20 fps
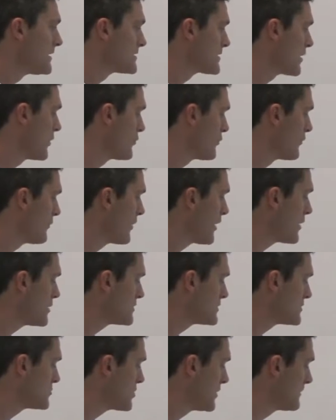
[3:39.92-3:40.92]
So
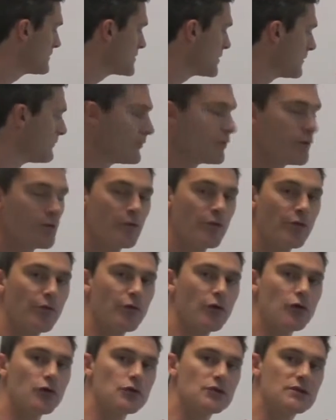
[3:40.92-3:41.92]
those gyms that move
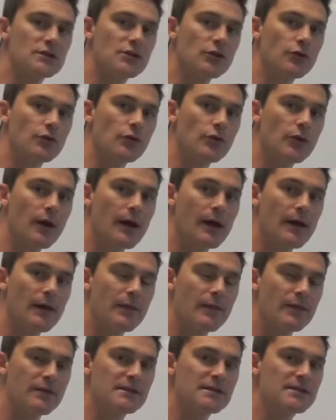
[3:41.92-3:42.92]
through to
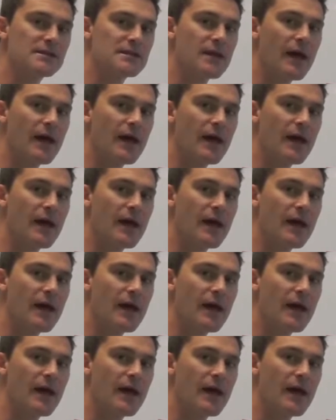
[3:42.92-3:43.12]
this